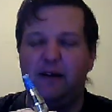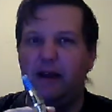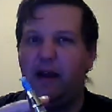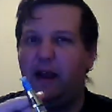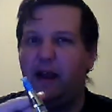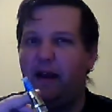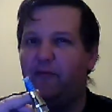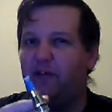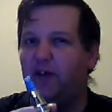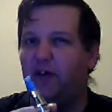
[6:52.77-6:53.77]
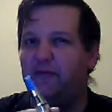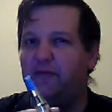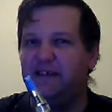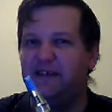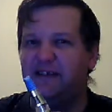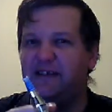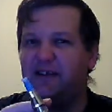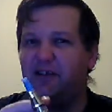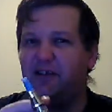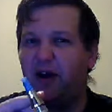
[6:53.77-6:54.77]
And for non-resistance
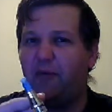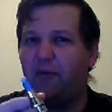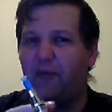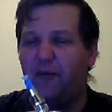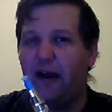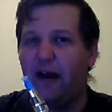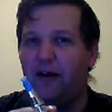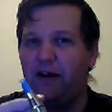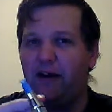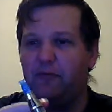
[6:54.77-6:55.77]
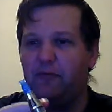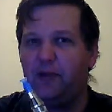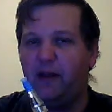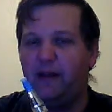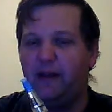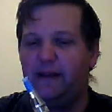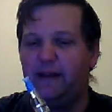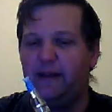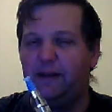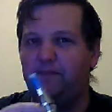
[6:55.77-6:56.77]
copper wire to get red like that,